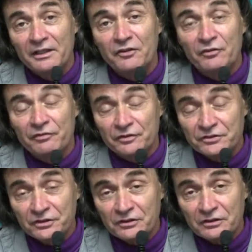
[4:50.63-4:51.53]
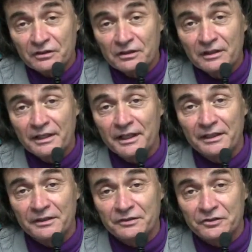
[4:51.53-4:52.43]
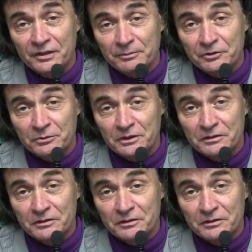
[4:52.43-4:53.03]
into physical and conceptual.